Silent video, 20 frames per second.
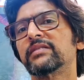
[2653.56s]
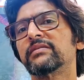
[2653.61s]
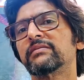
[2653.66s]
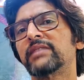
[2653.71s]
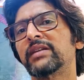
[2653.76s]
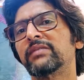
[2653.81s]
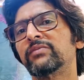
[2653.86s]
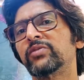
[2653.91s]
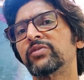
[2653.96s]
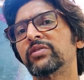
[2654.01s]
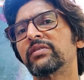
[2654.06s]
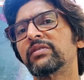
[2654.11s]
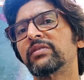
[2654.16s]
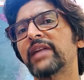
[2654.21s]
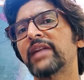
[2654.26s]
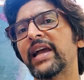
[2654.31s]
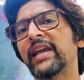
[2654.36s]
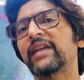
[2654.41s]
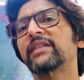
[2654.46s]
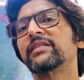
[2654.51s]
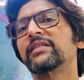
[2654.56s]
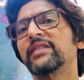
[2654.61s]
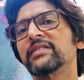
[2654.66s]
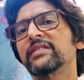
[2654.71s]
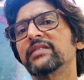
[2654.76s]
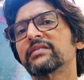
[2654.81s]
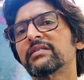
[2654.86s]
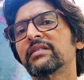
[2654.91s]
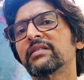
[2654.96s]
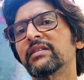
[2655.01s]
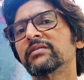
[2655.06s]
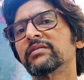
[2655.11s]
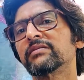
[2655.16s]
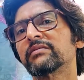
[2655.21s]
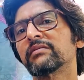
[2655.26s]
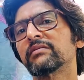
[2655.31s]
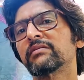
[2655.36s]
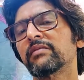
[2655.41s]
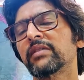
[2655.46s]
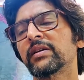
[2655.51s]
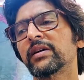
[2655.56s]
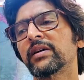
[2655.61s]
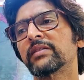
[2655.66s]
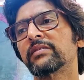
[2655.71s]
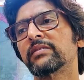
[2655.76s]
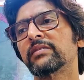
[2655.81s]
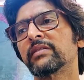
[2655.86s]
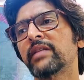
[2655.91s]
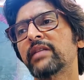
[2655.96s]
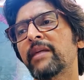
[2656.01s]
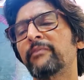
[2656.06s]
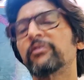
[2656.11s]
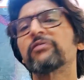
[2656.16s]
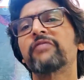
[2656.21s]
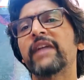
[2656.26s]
one would like these, you know, them to